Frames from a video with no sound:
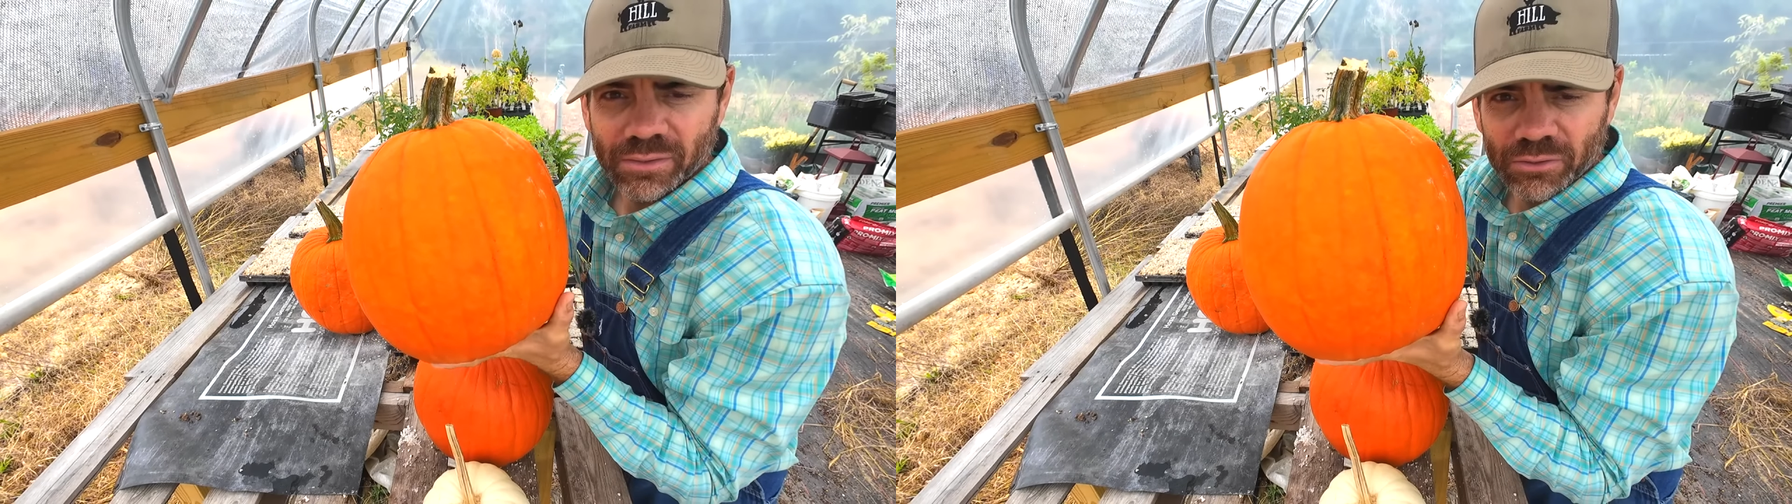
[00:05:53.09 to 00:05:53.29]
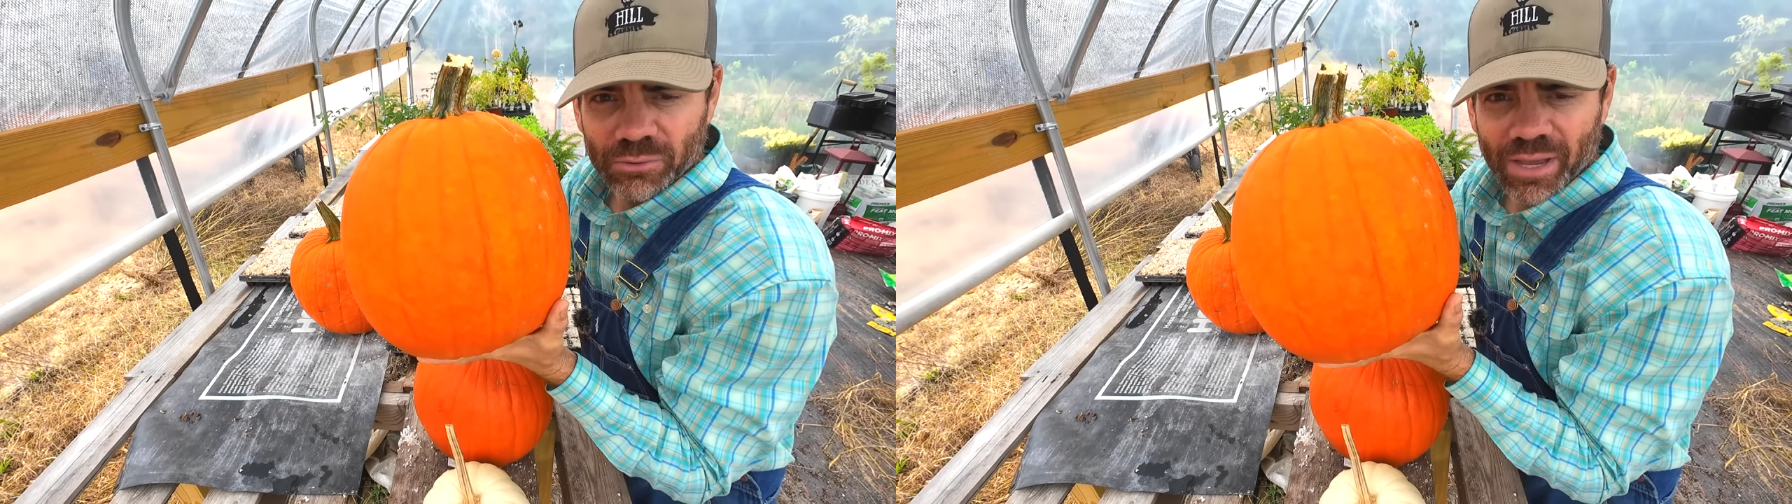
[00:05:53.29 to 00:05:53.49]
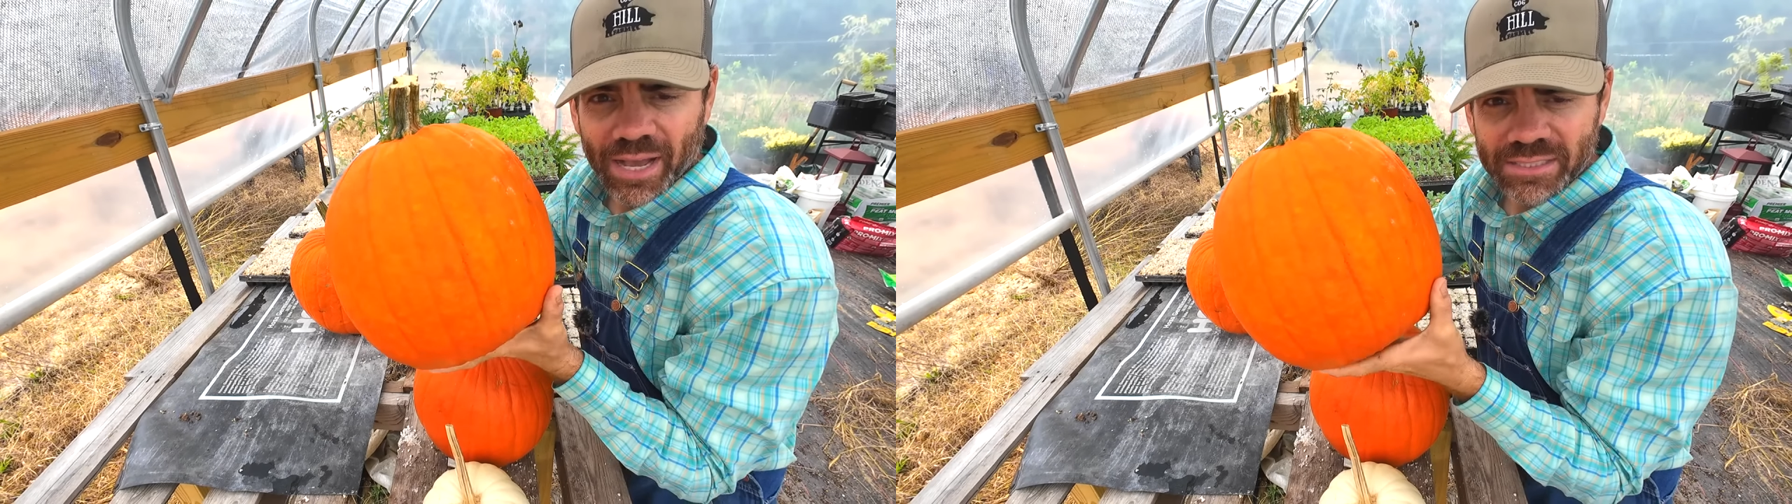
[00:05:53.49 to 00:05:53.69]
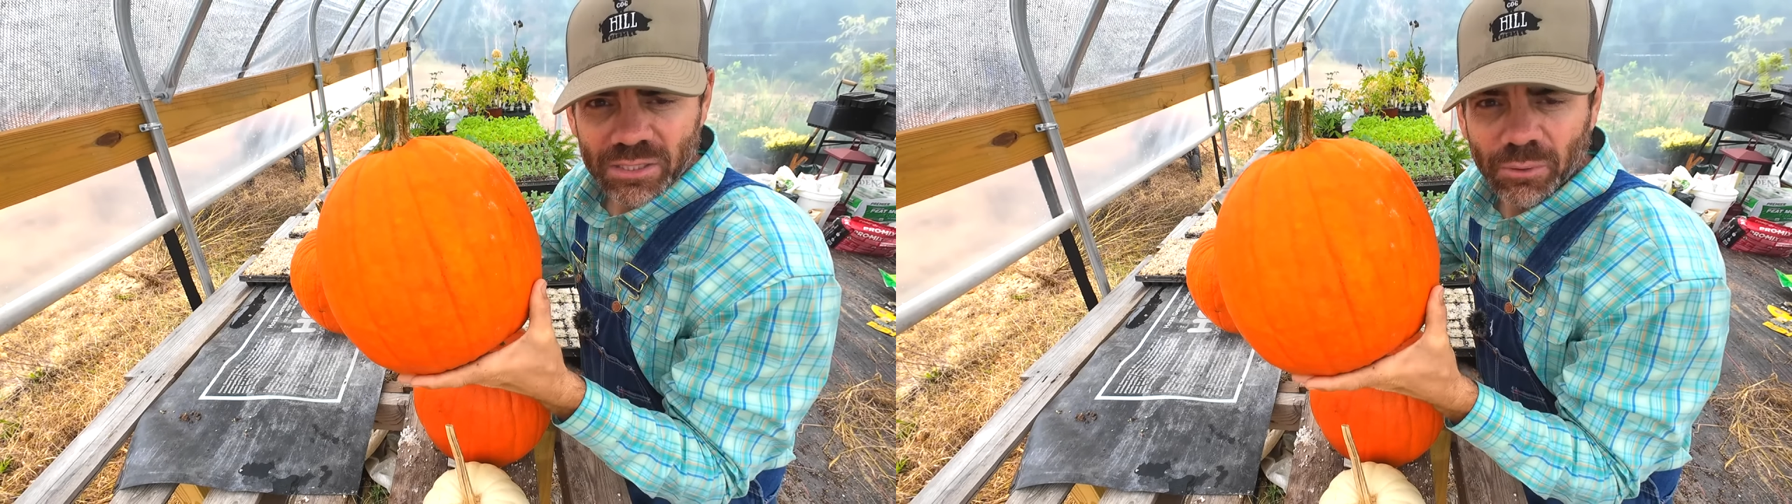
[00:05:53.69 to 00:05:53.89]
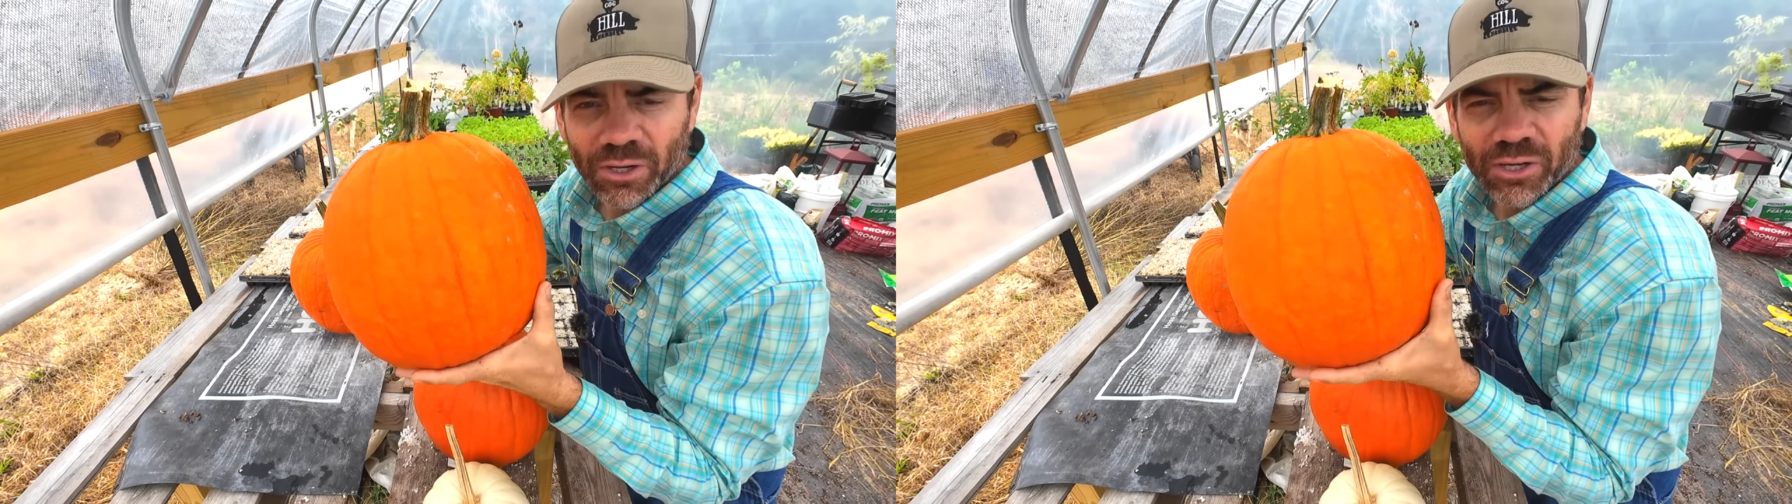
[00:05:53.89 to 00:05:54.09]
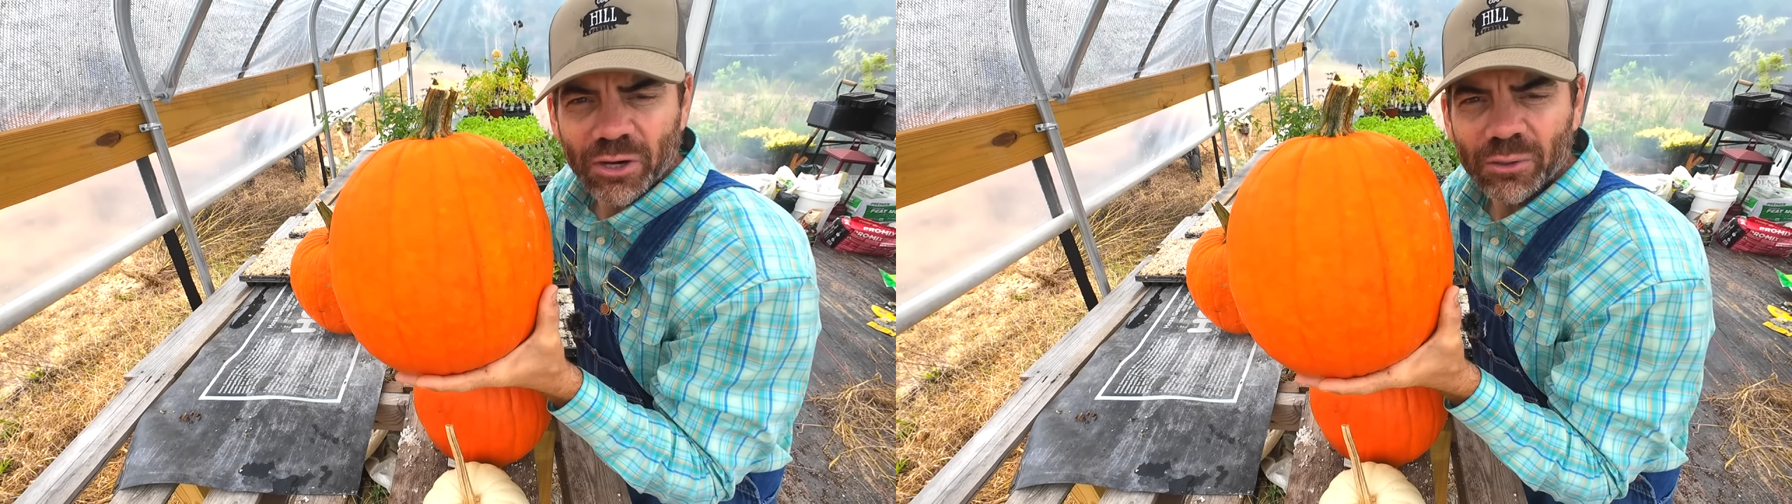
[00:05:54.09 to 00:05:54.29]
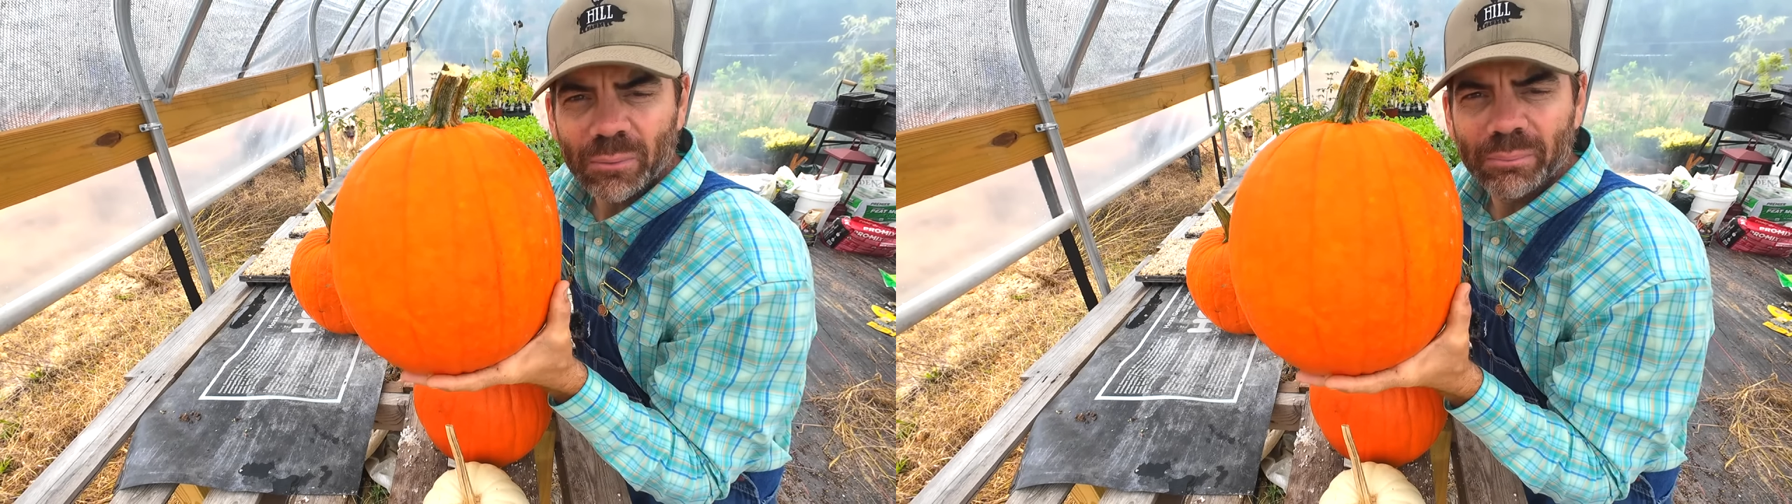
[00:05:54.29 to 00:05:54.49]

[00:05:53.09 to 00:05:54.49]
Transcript: Do you guys know what color